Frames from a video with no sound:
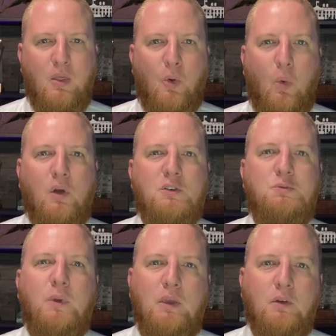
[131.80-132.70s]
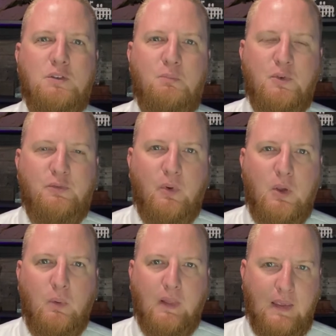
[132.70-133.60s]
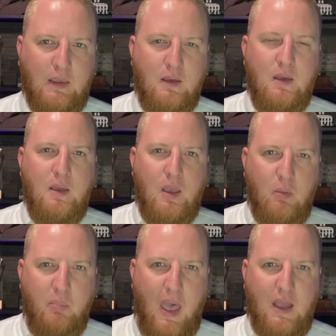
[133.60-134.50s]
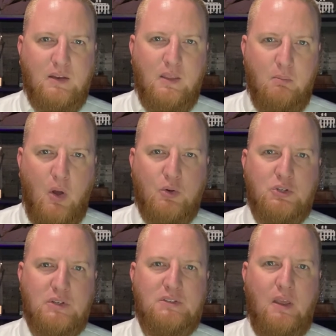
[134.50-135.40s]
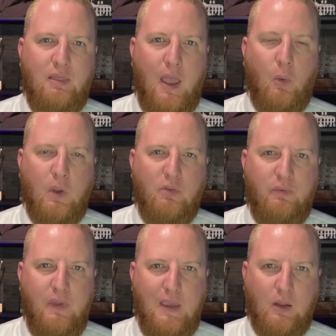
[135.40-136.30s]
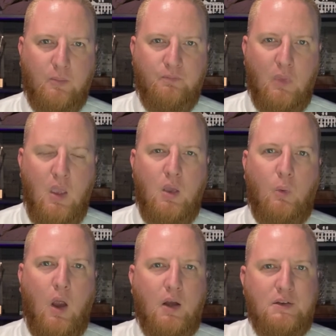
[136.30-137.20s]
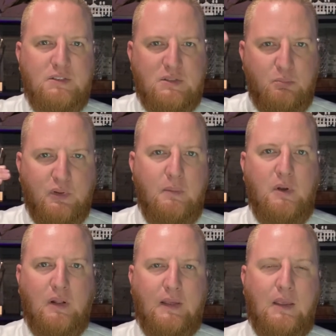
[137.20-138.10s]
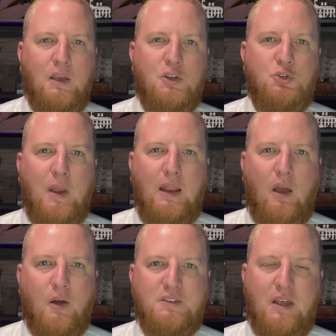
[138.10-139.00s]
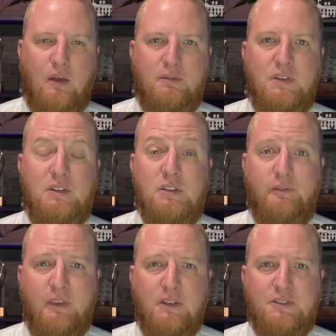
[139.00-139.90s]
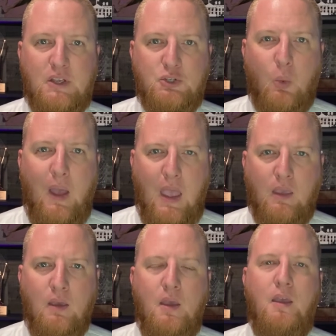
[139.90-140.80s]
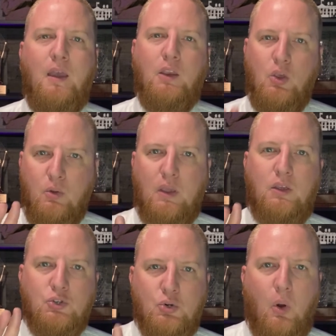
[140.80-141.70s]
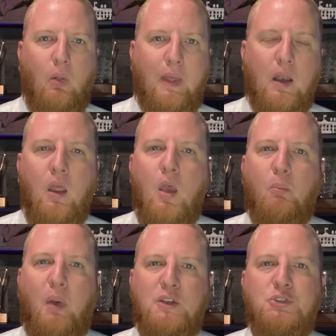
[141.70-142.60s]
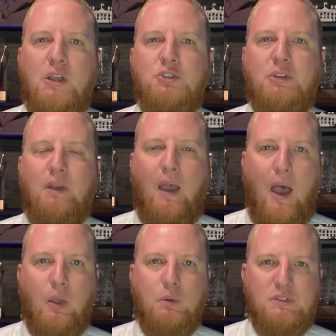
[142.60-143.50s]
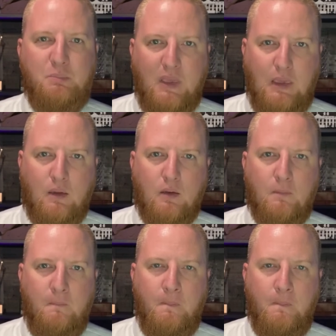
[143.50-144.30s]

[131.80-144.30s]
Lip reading: The words we use most frequently impact the emotions that we feel. We are subliminally training ourselves to feel such a way, and you can control it by changing how you speak.